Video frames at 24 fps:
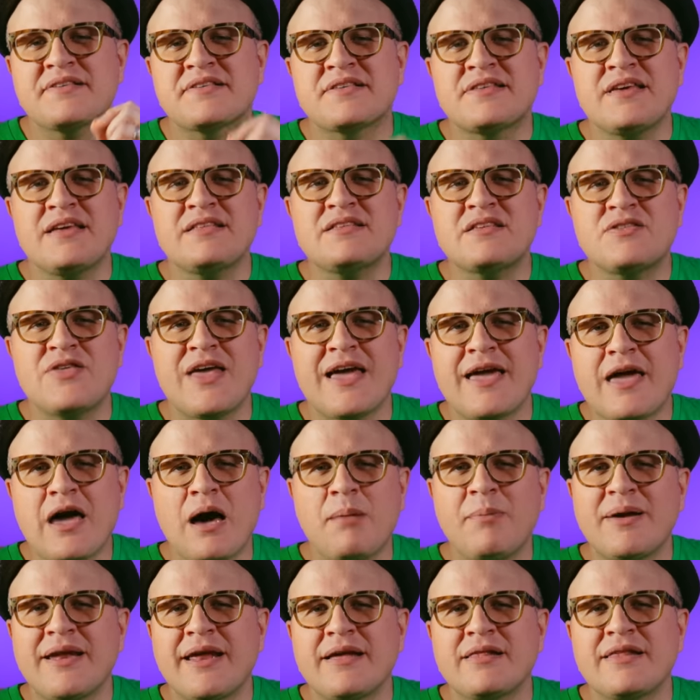Now, since then,
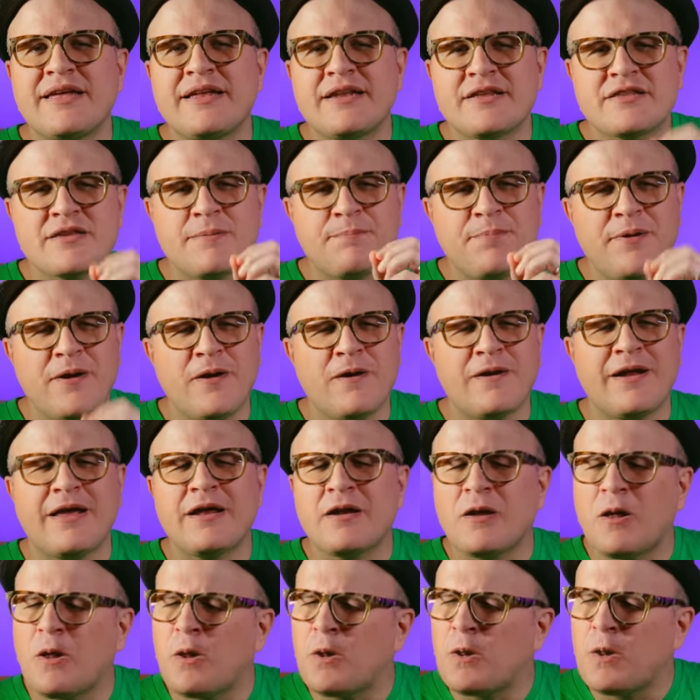Come On Eileen has appeared
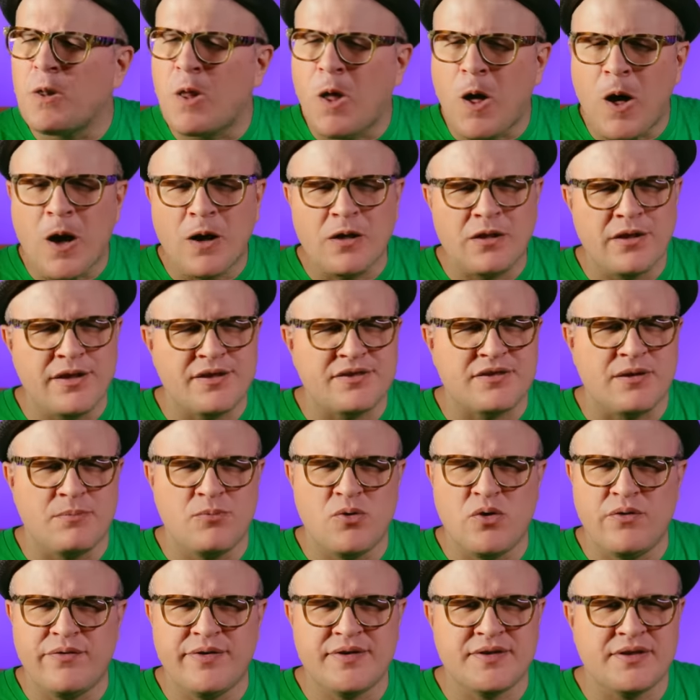in a long list of
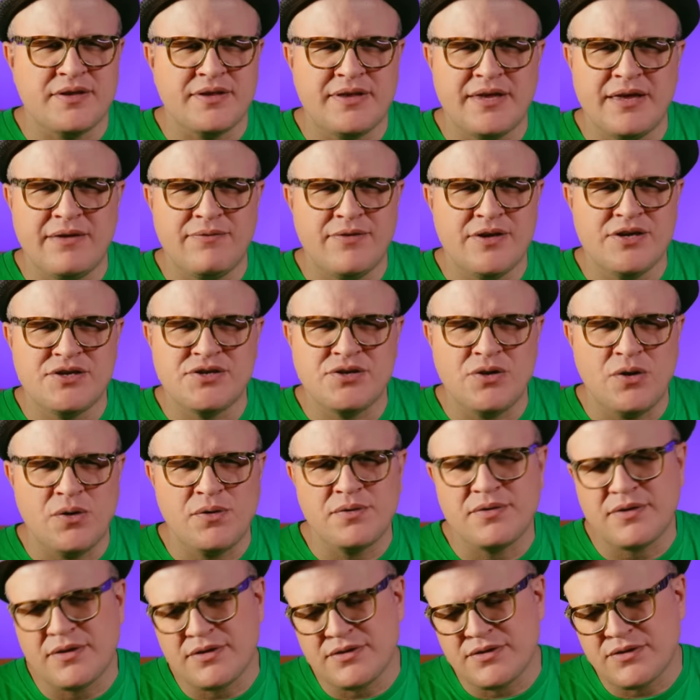movies and T V
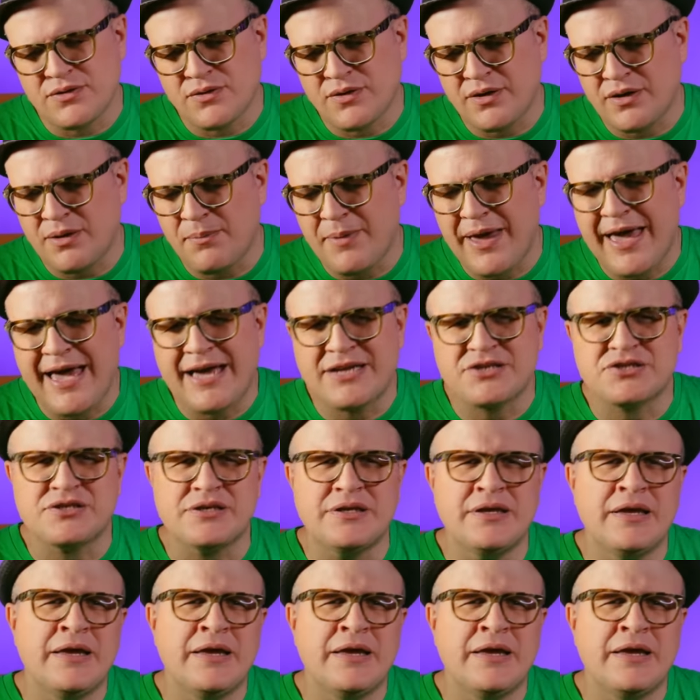shows, as you can imagine.